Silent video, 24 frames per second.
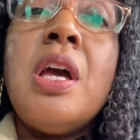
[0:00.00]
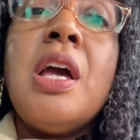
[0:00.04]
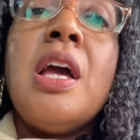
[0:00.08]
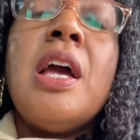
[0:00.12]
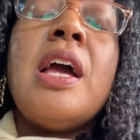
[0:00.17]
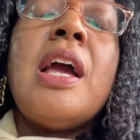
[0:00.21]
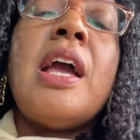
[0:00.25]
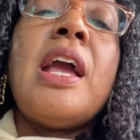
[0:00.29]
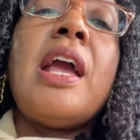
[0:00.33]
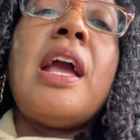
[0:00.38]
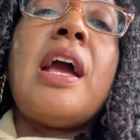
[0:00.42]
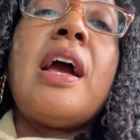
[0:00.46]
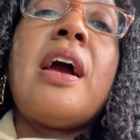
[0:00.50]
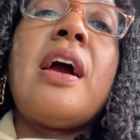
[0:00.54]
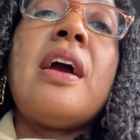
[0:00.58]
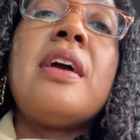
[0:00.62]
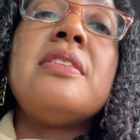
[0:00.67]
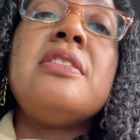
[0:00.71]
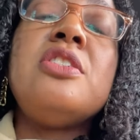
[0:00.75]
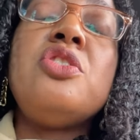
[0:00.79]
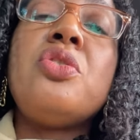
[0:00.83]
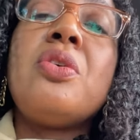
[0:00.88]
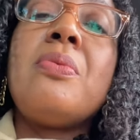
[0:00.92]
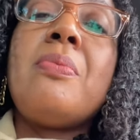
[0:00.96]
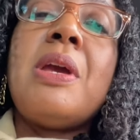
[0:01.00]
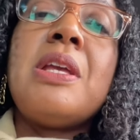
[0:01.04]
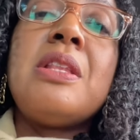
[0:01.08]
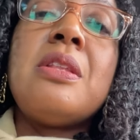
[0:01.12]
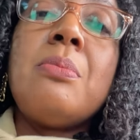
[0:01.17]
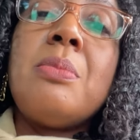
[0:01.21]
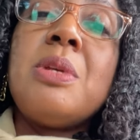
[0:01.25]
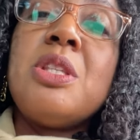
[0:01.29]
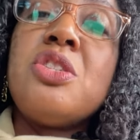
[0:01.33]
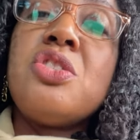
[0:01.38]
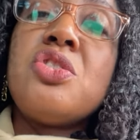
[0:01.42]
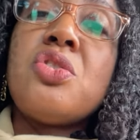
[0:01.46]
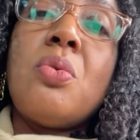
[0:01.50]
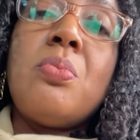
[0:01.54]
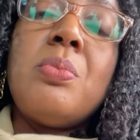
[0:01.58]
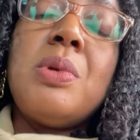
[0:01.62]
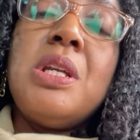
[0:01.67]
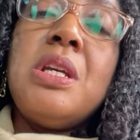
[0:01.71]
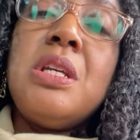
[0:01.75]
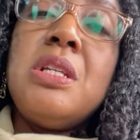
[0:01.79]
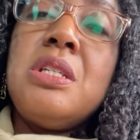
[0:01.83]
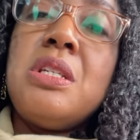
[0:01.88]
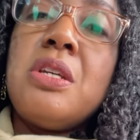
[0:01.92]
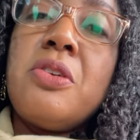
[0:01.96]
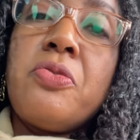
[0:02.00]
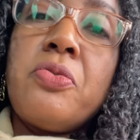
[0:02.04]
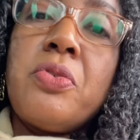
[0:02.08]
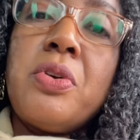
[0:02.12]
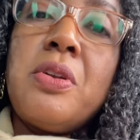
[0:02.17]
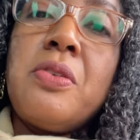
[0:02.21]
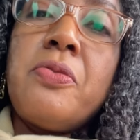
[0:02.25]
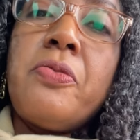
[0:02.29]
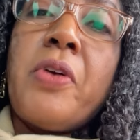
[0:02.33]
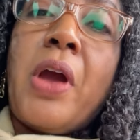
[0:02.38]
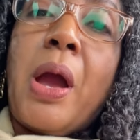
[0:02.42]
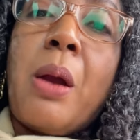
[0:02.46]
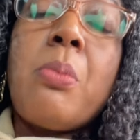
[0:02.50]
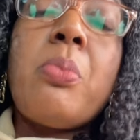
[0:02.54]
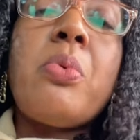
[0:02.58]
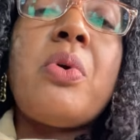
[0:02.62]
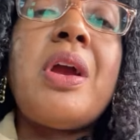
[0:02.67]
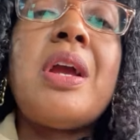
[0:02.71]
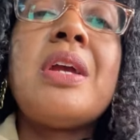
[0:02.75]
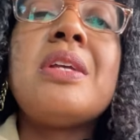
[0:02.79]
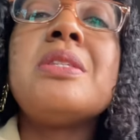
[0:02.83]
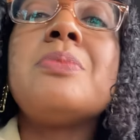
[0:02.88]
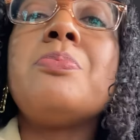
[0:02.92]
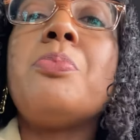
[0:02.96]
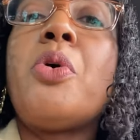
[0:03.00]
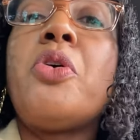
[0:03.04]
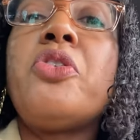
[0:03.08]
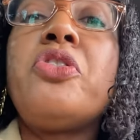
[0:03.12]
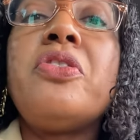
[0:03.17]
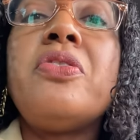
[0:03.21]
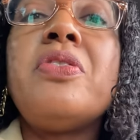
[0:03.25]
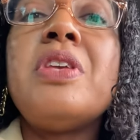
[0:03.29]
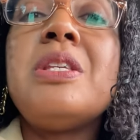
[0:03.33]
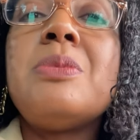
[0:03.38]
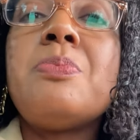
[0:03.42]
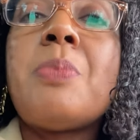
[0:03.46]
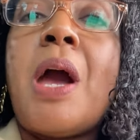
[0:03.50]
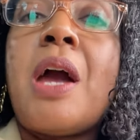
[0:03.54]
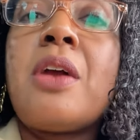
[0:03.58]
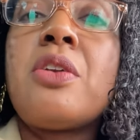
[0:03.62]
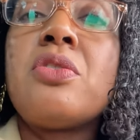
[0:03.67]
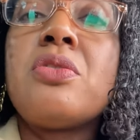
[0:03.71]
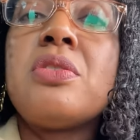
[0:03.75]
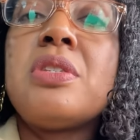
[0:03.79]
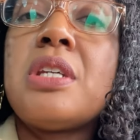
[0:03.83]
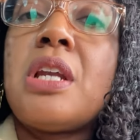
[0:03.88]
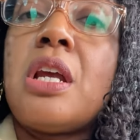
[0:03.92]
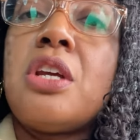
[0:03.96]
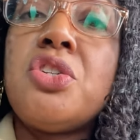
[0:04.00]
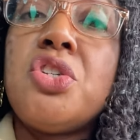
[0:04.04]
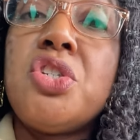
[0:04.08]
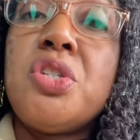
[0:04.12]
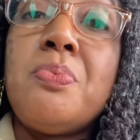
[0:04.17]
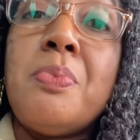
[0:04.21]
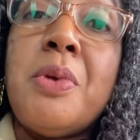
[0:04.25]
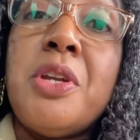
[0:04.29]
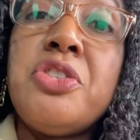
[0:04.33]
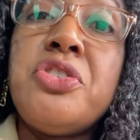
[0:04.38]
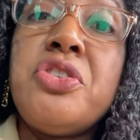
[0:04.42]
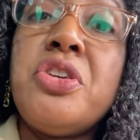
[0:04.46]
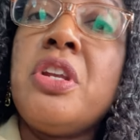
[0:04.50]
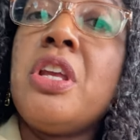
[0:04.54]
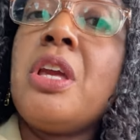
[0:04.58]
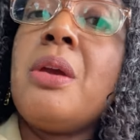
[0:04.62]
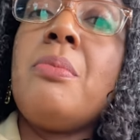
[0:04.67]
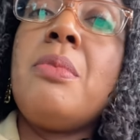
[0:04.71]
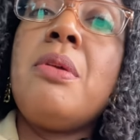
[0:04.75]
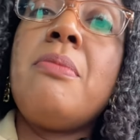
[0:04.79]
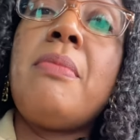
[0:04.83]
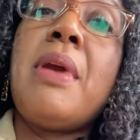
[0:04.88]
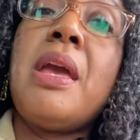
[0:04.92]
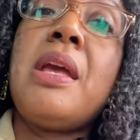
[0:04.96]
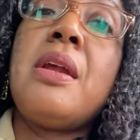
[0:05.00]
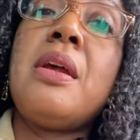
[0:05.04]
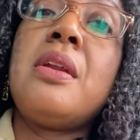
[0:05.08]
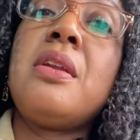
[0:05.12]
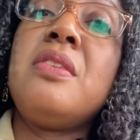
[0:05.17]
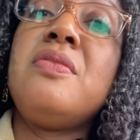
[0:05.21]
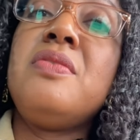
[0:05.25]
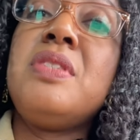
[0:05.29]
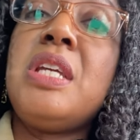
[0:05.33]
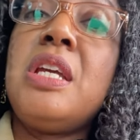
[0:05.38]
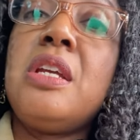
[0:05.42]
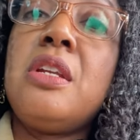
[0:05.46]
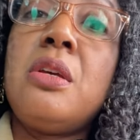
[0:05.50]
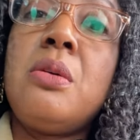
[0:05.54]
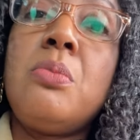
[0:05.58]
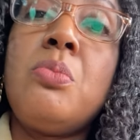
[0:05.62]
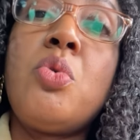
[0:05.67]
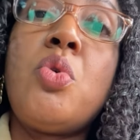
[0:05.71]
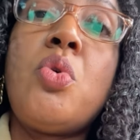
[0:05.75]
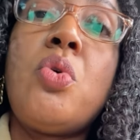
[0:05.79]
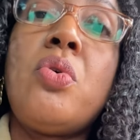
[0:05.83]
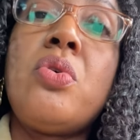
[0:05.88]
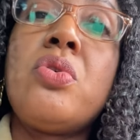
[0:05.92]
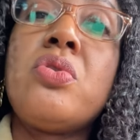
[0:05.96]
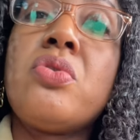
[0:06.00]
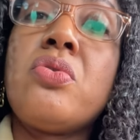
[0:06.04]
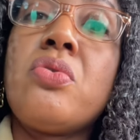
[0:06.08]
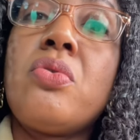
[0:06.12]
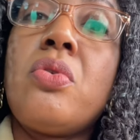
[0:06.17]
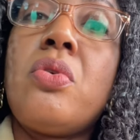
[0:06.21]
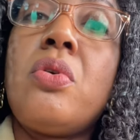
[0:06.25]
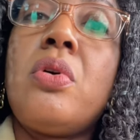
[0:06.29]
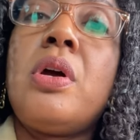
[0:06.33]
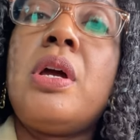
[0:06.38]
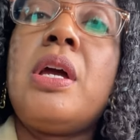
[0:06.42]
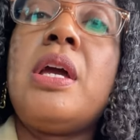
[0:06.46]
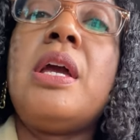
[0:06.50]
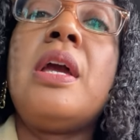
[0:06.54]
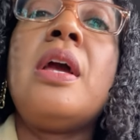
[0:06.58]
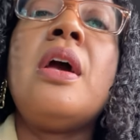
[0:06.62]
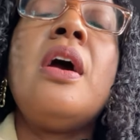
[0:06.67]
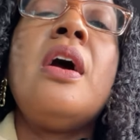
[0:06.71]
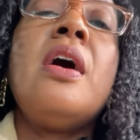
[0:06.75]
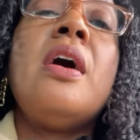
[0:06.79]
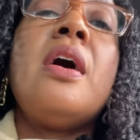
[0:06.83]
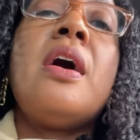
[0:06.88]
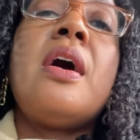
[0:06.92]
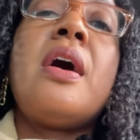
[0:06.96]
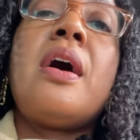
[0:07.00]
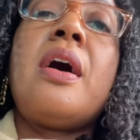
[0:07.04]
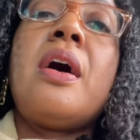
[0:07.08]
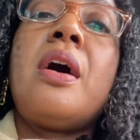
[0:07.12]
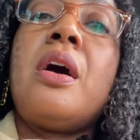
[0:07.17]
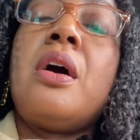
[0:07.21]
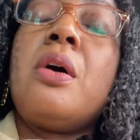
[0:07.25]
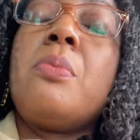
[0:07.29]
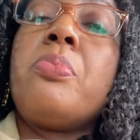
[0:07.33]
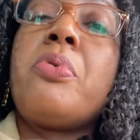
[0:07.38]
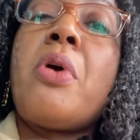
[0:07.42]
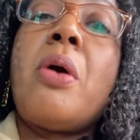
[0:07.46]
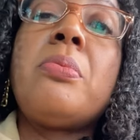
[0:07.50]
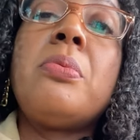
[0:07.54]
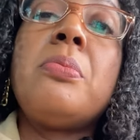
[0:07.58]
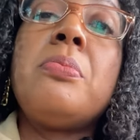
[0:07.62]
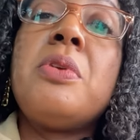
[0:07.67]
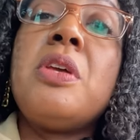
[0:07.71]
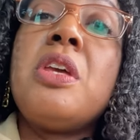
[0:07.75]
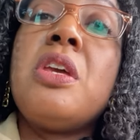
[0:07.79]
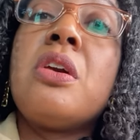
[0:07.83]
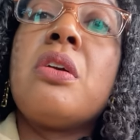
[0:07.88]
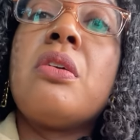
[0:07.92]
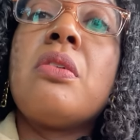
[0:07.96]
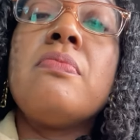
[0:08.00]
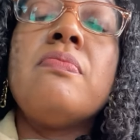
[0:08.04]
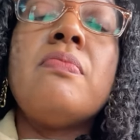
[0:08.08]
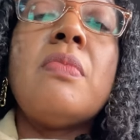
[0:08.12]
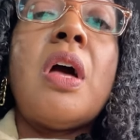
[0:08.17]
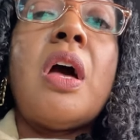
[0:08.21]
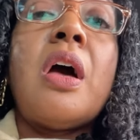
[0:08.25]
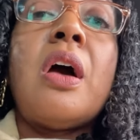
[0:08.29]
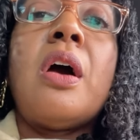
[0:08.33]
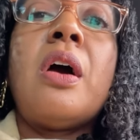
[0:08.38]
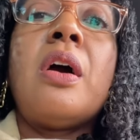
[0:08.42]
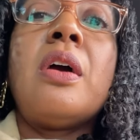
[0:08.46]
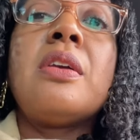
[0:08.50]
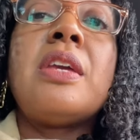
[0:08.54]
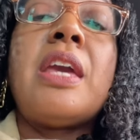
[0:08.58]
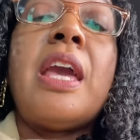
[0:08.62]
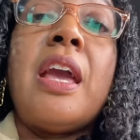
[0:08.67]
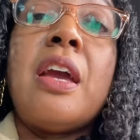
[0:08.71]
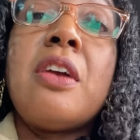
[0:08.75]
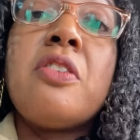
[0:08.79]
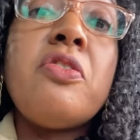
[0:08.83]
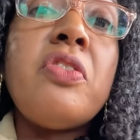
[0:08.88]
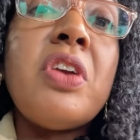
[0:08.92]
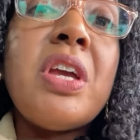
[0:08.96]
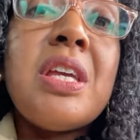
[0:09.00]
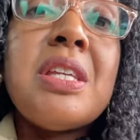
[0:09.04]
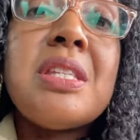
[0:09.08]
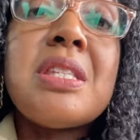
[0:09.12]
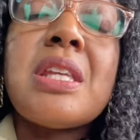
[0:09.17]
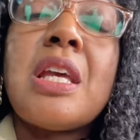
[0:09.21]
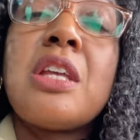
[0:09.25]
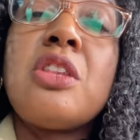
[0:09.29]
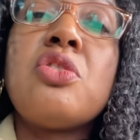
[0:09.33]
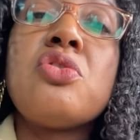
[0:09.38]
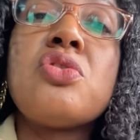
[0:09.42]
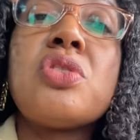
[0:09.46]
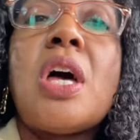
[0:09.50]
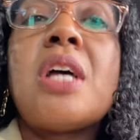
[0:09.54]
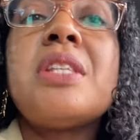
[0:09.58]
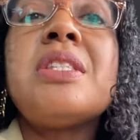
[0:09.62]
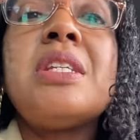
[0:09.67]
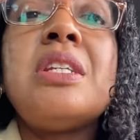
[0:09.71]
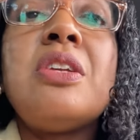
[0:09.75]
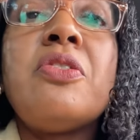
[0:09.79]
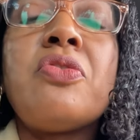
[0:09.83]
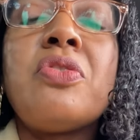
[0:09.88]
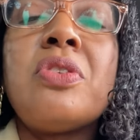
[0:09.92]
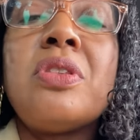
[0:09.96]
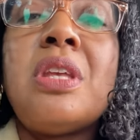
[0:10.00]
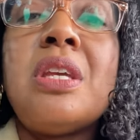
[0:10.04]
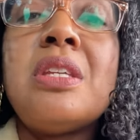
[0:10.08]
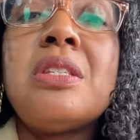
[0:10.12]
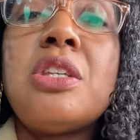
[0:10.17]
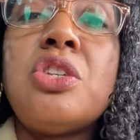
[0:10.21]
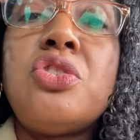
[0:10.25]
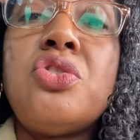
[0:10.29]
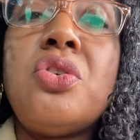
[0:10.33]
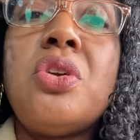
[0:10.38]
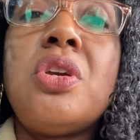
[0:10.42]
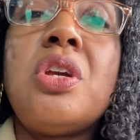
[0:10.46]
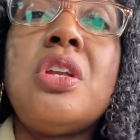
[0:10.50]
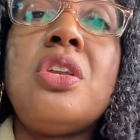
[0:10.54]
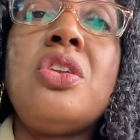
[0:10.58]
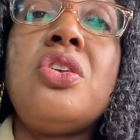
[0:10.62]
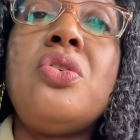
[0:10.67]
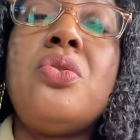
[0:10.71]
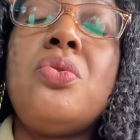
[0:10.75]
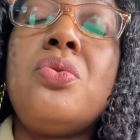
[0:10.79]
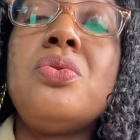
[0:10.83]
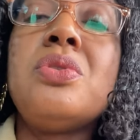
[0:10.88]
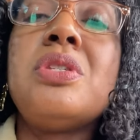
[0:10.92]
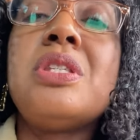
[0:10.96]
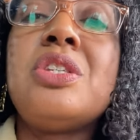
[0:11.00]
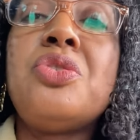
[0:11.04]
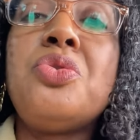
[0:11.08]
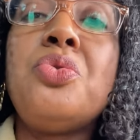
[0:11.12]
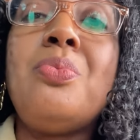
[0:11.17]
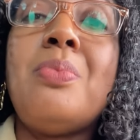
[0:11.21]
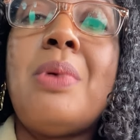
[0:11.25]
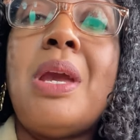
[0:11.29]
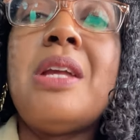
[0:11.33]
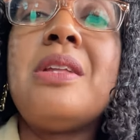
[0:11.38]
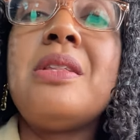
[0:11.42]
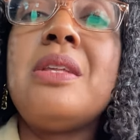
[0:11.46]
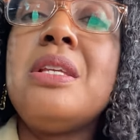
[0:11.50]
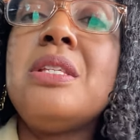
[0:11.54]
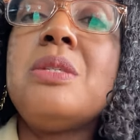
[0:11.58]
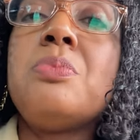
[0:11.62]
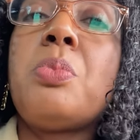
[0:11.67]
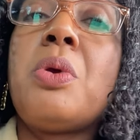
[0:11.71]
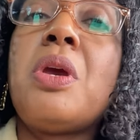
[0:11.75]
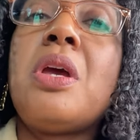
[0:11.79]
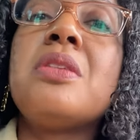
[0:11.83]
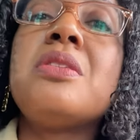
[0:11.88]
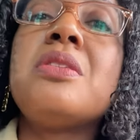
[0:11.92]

And you can make them in so many different fabrics. Both of these patterns that I just mentioned can be made out of denim, corduroy, uh, probably uh, canvas. Like, there's lots of different things that you can use to make these pants.